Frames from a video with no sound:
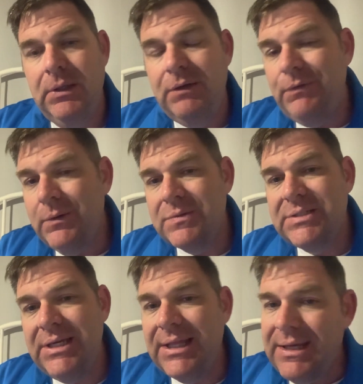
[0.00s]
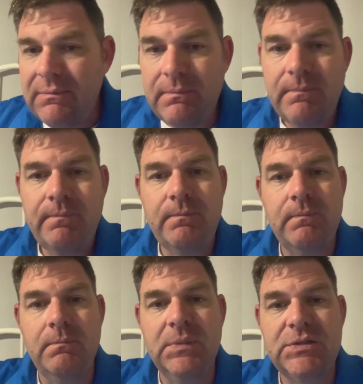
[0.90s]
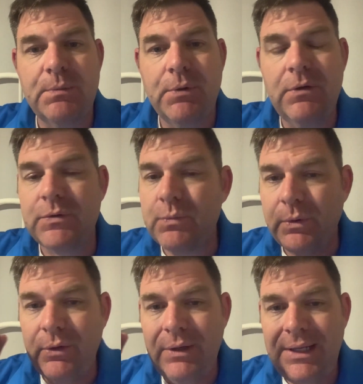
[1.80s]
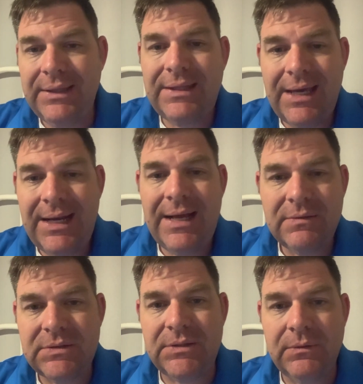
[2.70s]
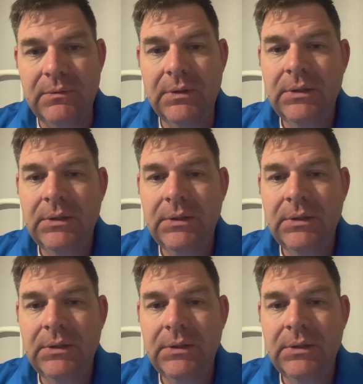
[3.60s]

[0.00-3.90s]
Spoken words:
If you don't see that, missed approach. When you hit that altitude,